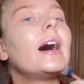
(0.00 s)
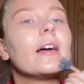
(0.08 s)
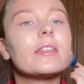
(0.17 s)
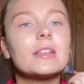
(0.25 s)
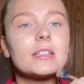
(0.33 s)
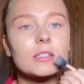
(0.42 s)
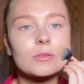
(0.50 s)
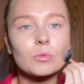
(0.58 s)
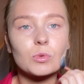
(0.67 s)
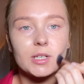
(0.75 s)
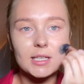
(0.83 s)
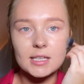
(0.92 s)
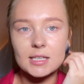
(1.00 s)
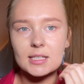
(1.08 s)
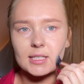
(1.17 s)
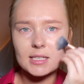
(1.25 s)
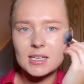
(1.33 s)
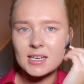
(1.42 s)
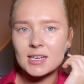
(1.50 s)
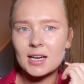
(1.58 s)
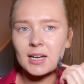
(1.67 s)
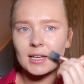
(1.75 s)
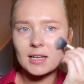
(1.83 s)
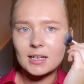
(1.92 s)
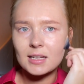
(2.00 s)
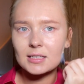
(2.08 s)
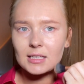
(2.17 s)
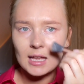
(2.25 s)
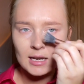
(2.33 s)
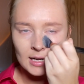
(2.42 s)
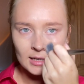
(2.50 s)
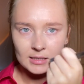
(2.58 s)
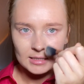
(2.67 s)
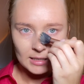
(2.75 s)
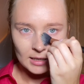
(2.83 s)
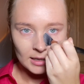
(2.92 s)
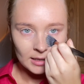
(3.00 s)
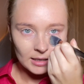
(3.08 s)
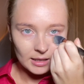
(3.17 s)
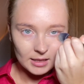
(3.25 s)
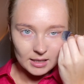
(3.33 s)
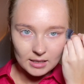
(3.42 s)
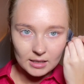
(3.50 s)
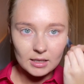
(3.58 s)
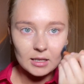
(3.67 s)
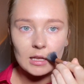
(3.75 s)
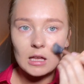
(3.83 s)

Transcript: This was $10.99 I think,